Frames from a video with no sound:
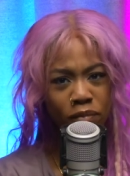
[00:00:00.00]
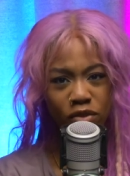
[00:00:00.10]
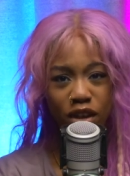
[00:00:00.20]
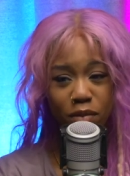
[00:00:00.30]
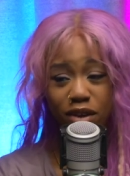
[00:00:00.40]

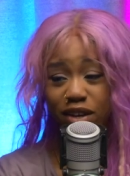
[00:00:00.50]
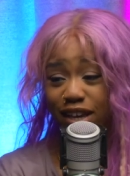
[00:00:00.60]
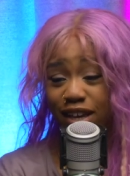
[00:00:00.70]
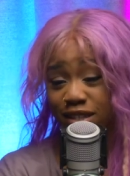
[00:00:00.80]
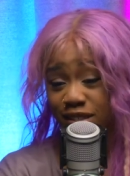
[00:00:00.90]
So I'd be like,
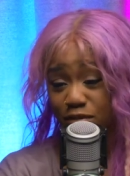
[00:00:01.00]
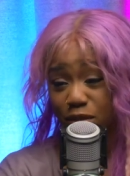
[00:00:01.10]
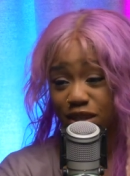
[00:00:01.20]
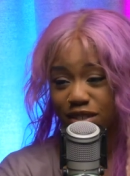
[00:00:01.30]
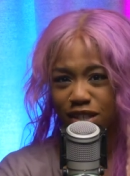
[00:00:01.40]
okay, he's seen my
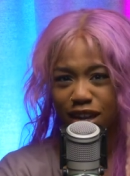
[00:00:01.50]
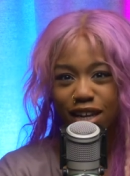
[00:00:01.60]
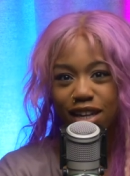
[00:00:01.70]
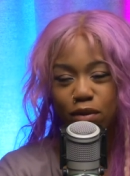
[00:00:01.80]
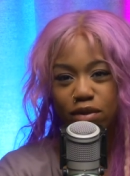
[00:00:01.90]
message. And
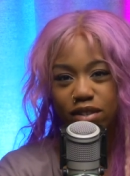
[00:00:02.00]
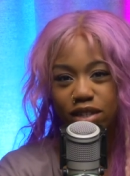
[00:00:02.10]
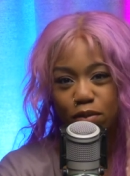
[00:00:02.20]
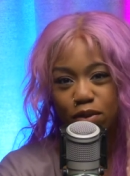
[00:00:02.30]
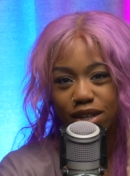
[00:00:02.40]
then he would
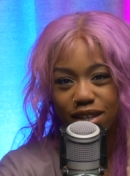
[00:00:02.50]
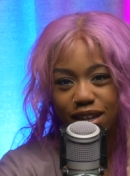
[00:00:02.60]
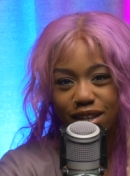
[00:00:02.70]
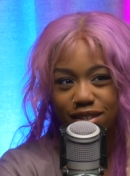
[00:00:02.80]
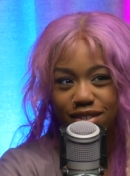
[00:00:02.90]
deliberately
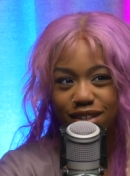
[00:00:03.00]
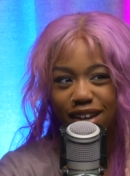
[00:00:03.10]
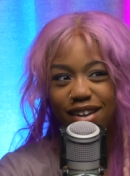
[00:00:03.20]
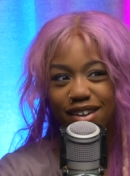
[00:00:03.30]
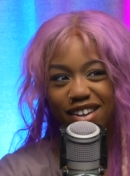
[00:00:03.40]
like take